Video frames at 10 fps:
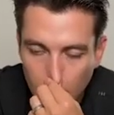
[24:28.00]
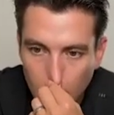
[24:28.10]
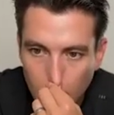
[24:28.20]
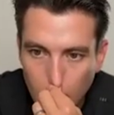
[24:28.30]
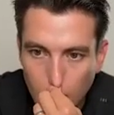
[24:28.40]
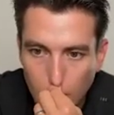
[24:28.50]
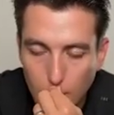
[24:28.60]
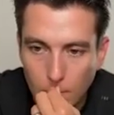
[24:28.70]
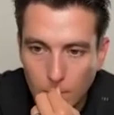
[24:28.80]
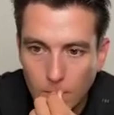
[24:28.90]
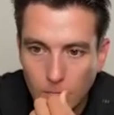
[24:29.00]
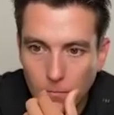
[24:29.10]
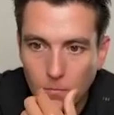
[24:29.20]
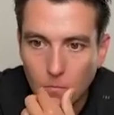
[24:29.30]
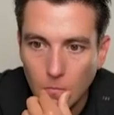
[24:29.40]

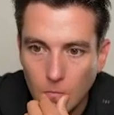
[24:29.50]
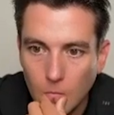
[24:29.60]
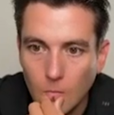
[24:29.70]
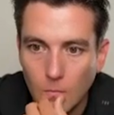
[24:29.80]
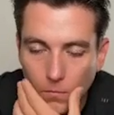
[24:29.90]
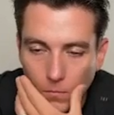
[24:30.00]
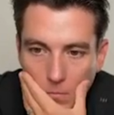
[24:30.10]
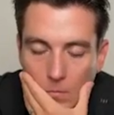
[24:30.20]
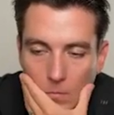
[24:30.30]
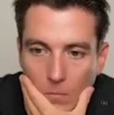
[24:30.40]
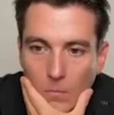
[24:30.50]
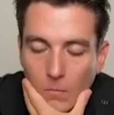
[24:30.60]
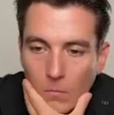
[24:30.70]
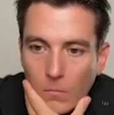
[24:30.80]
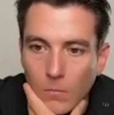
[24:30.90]

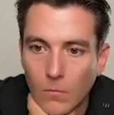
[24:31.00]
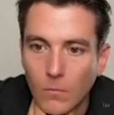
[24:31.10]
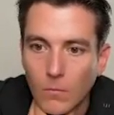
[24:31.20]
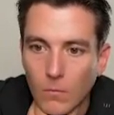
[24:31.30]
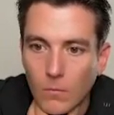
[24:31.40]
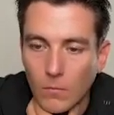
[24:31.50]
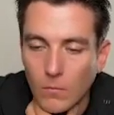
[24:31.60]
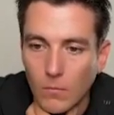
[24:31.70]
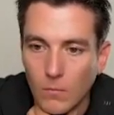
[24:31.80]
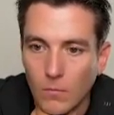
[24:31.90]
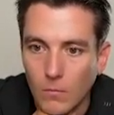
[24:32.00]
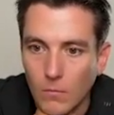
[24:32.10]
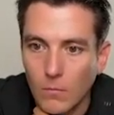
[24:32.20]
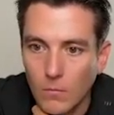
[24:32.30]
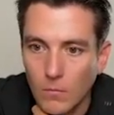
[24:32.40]

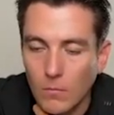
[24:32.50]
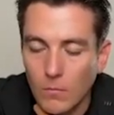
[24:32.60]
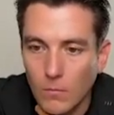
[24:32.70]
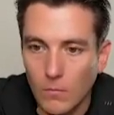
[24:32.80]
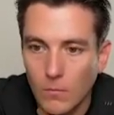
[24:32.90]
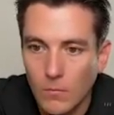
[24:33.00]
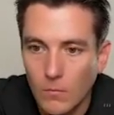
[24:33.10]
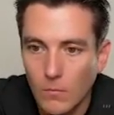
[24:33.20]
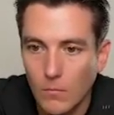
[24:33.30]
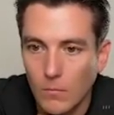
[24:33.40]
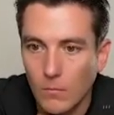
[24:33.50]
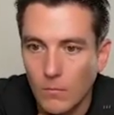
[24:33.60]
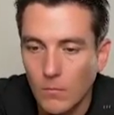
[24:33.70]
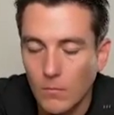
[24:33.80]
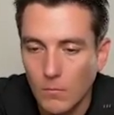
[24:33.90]

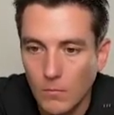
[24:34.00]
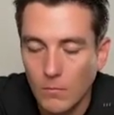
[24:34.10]
[no speech]